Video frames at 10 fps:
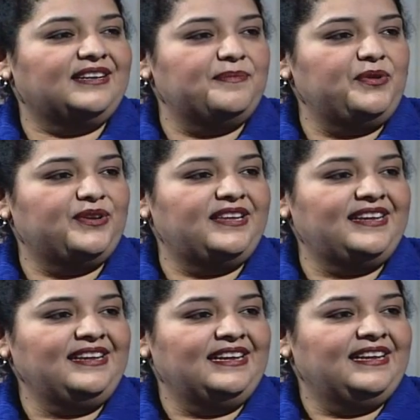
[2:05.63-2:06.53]

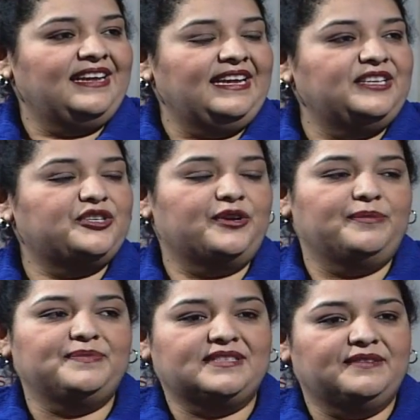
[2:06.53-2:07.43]
community in
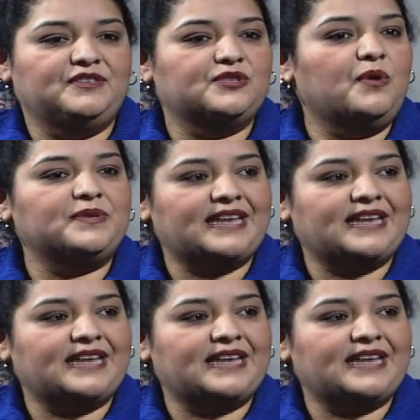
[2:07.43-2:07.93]
terms of just what was